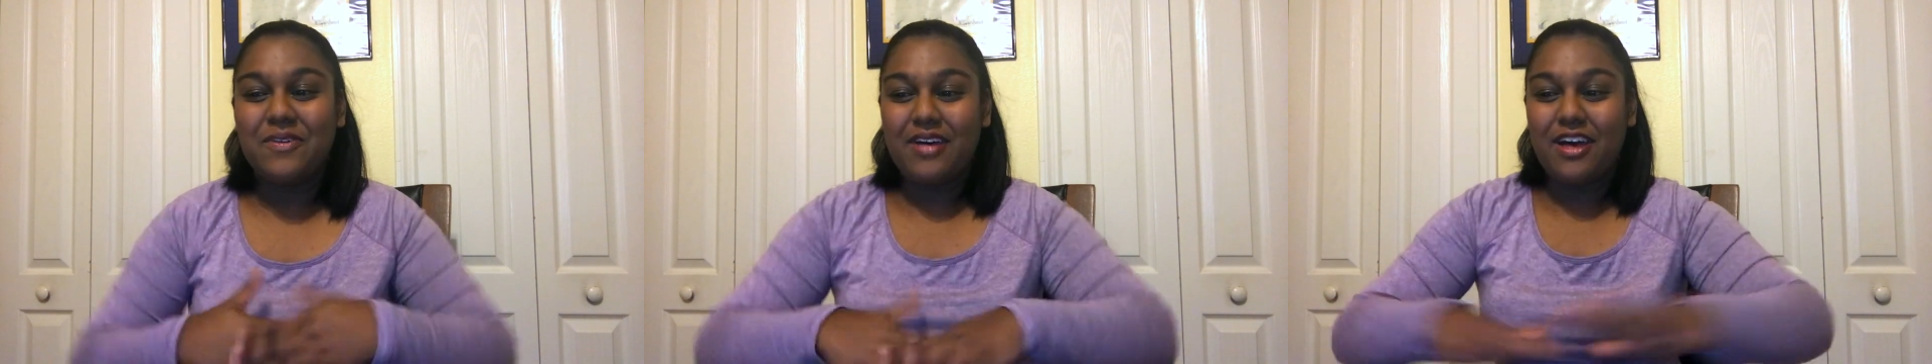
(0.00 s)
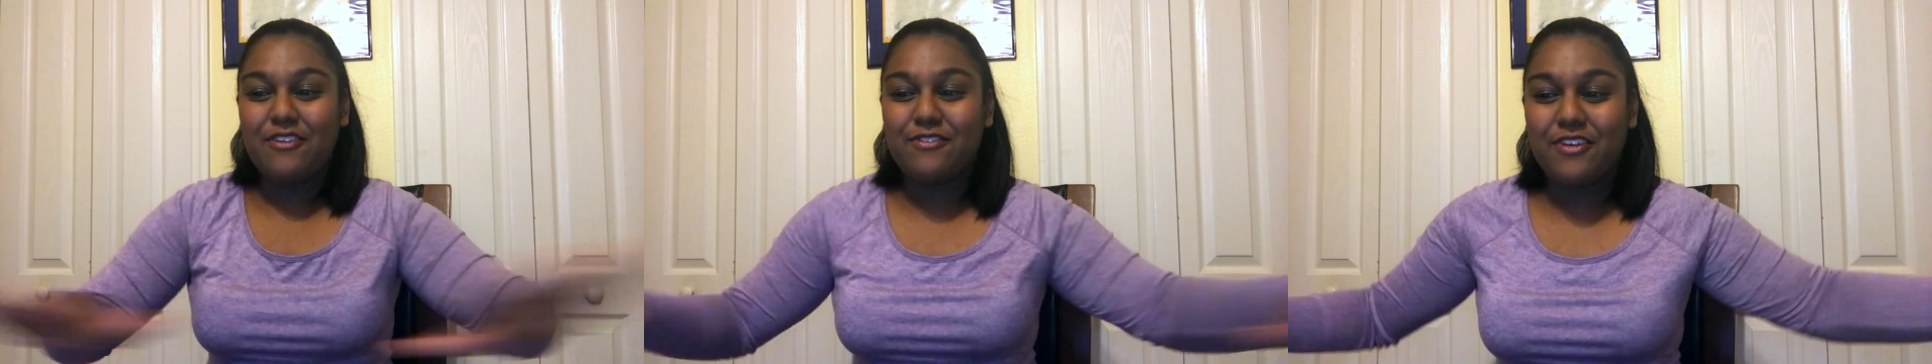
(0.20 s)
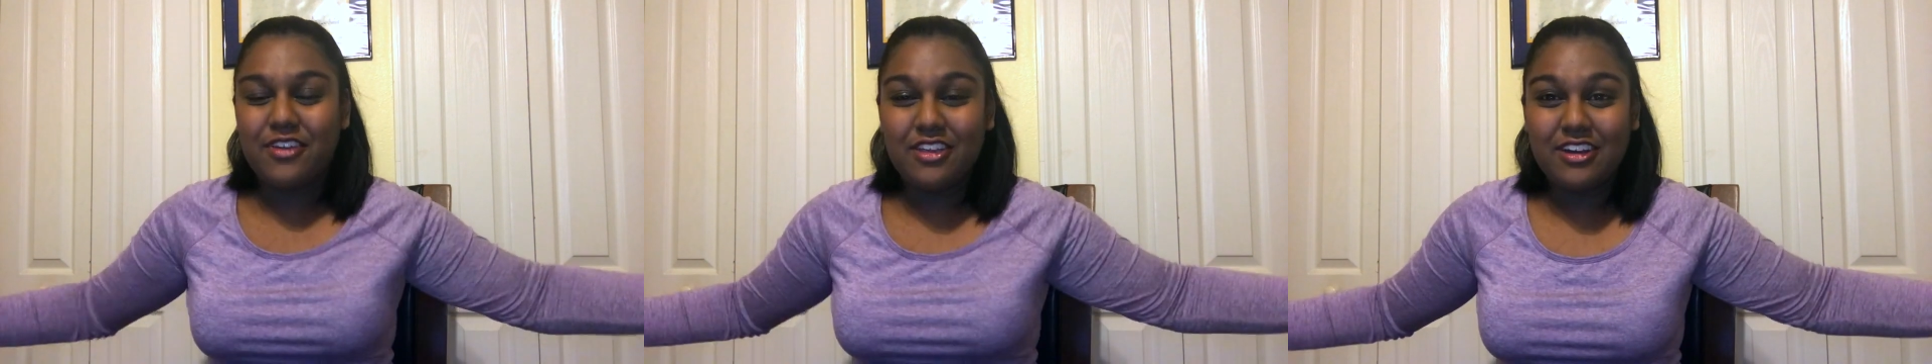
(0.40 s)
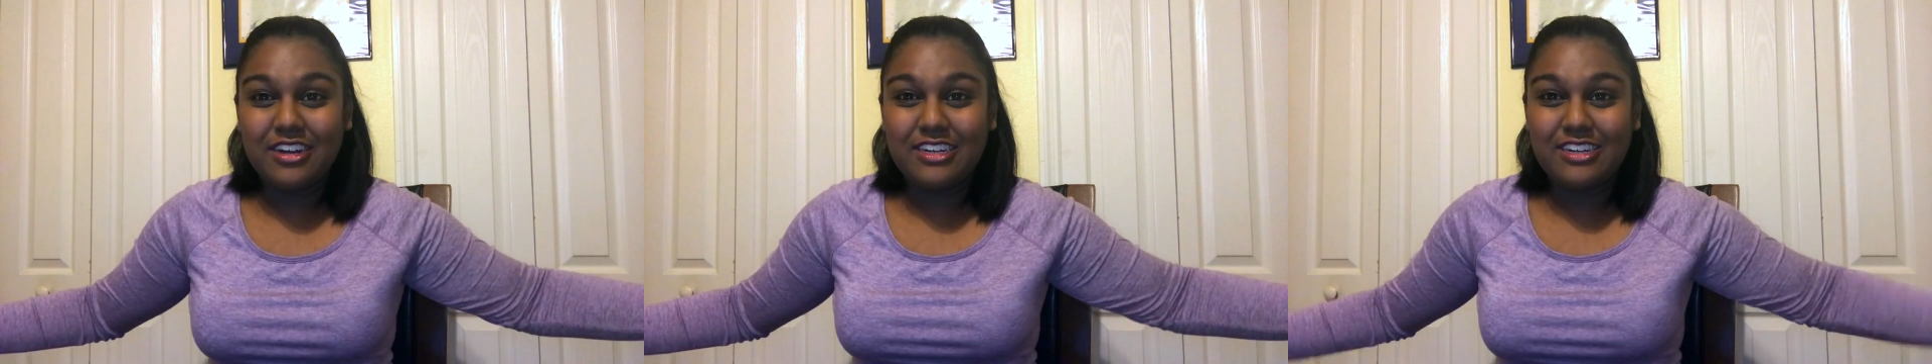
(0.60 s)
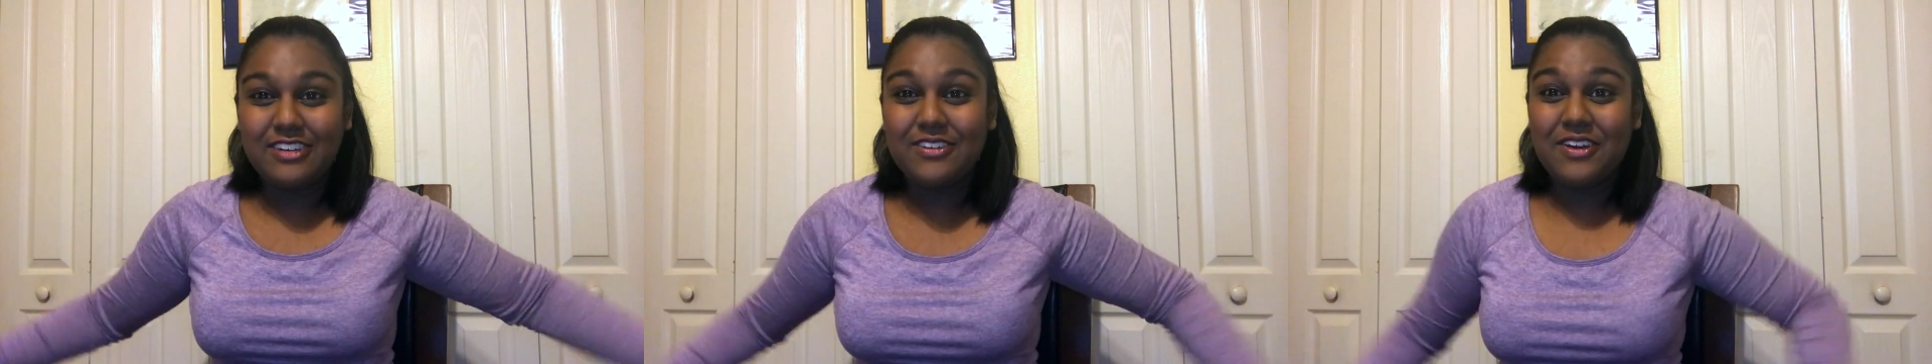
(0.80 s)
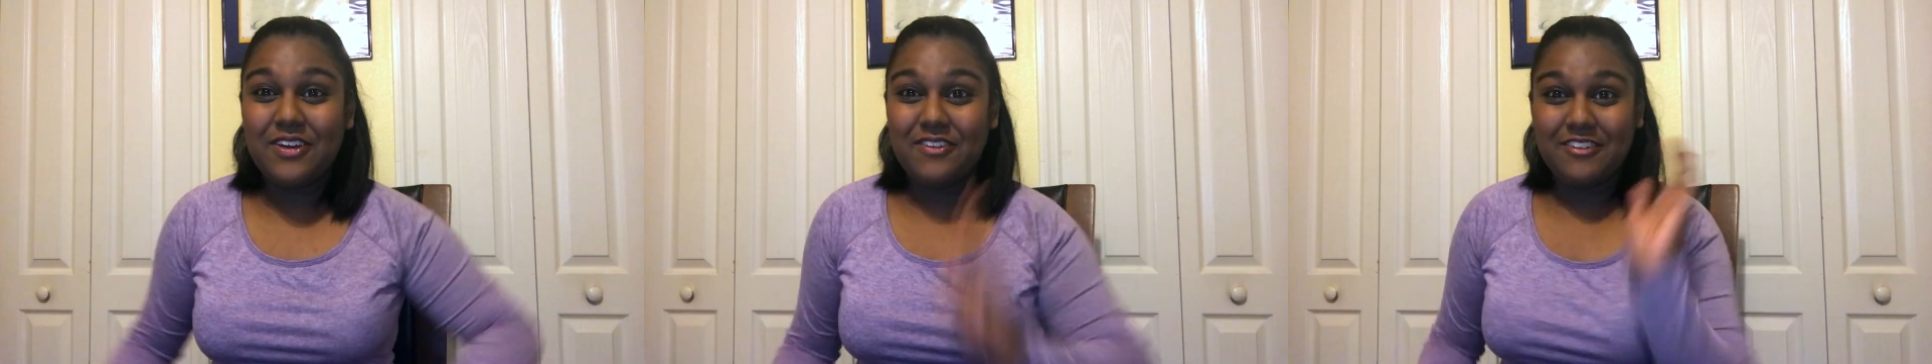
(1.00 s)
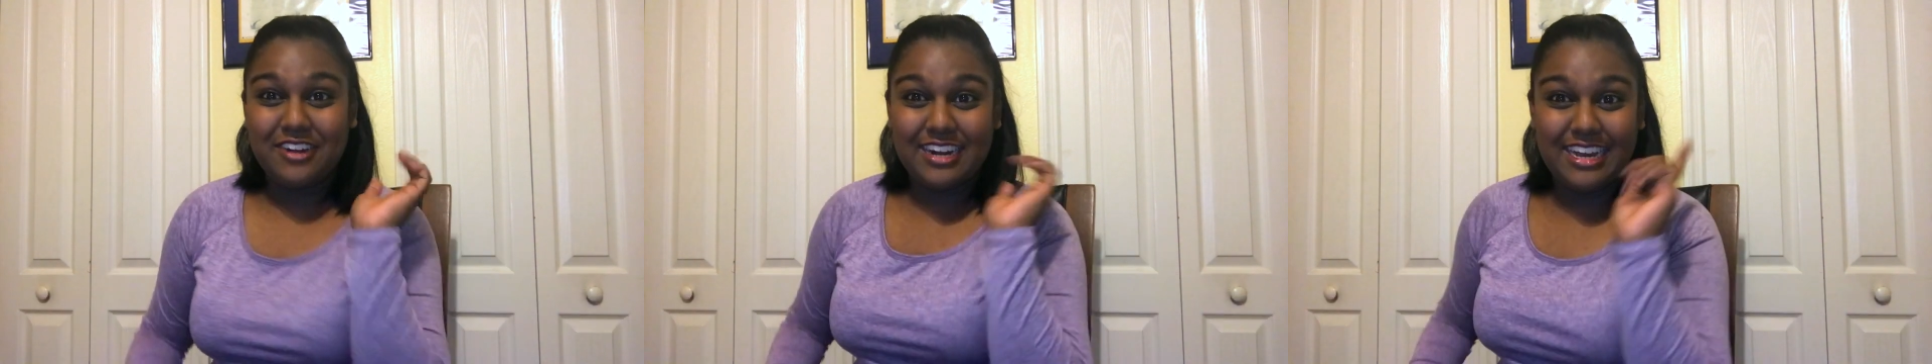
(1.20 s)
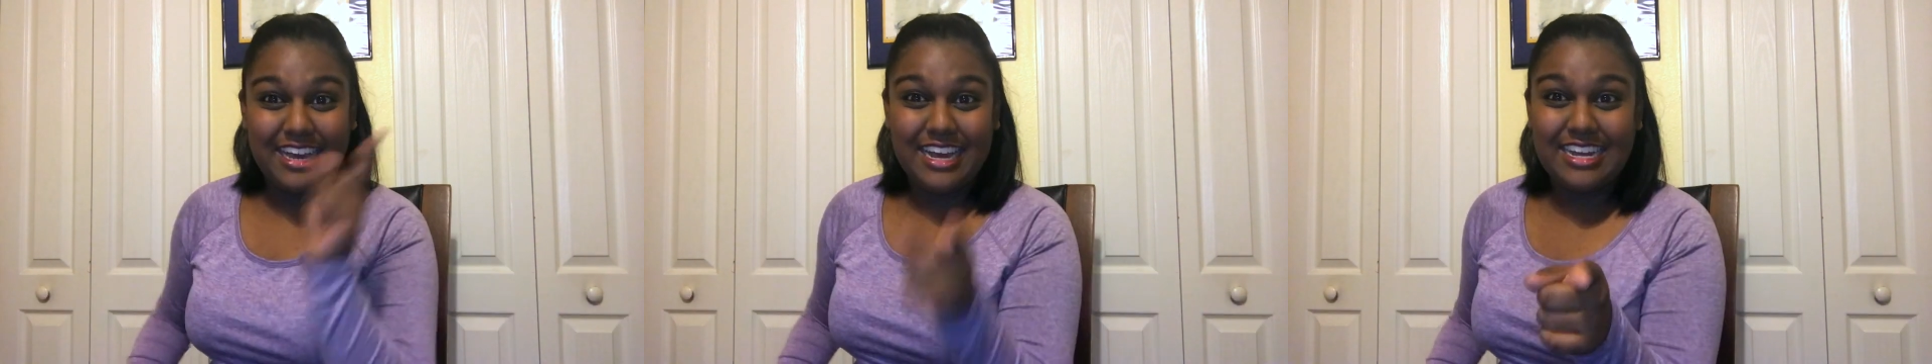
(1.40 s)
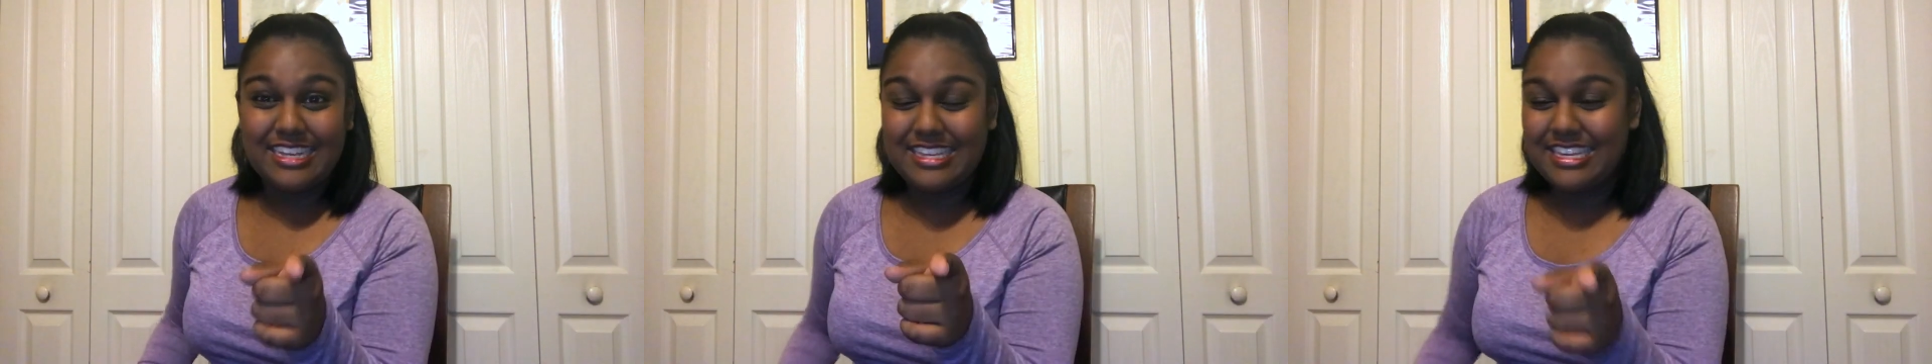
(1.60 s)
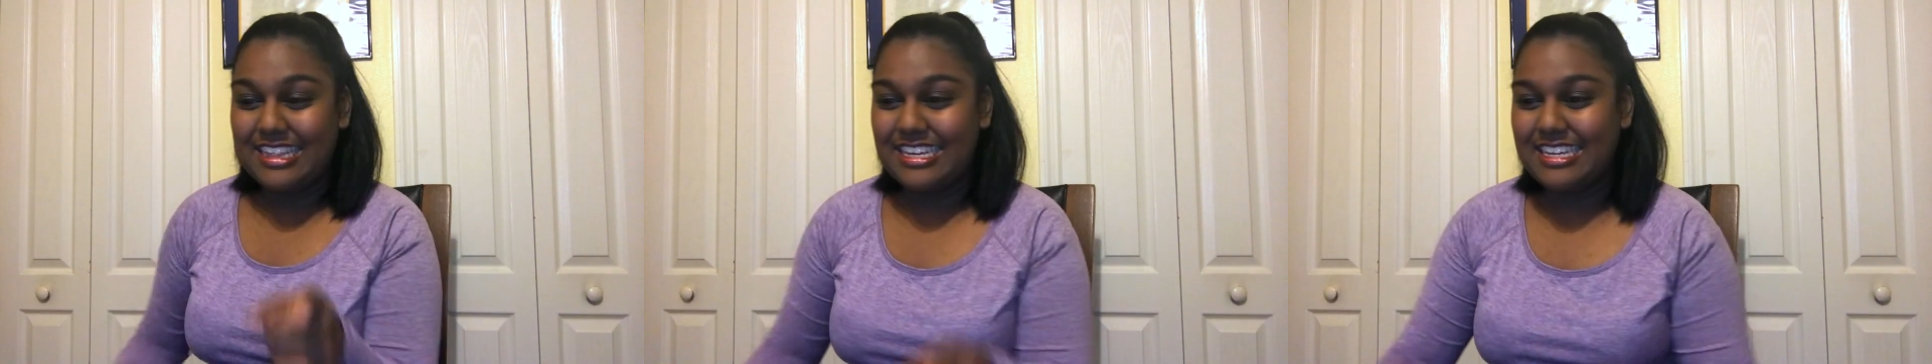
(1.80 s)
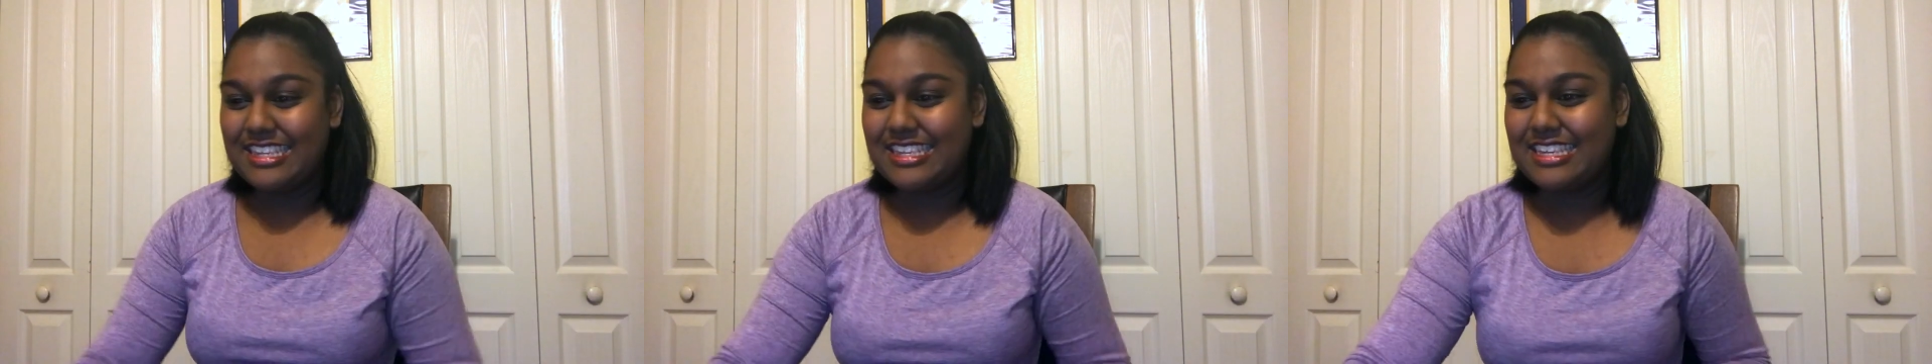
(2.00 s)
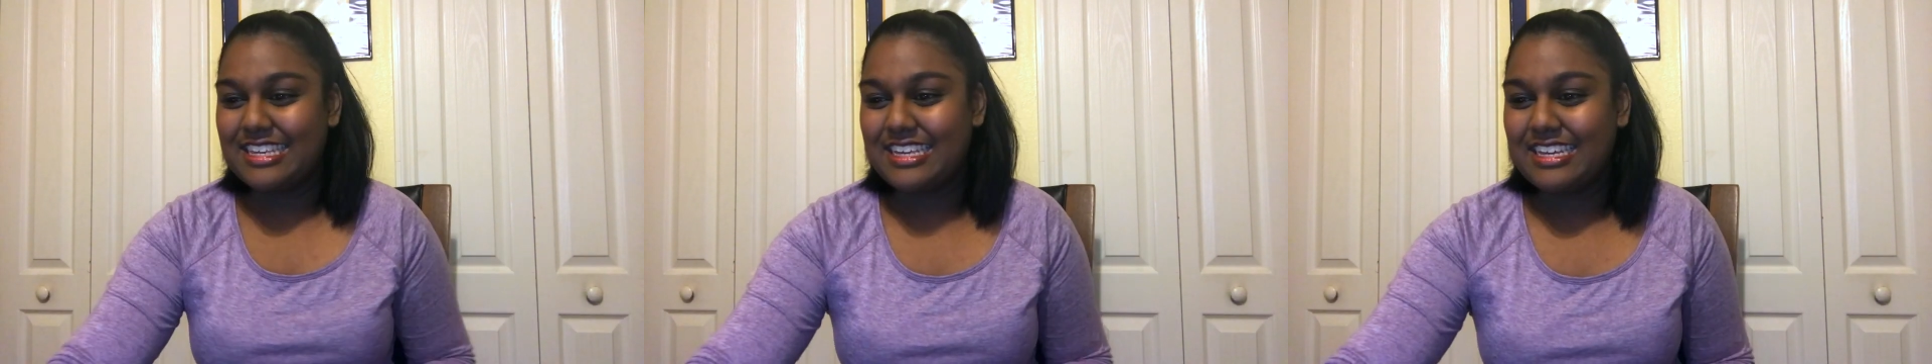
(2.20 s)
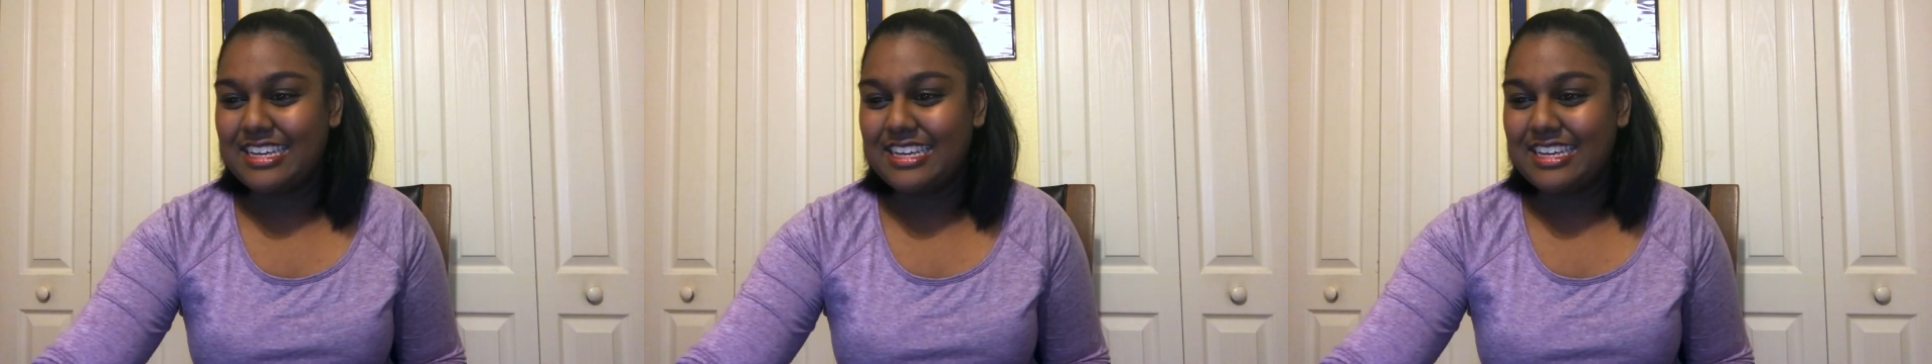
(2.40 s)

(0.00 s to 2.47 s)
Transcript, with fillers: without further ado we're gonna get into this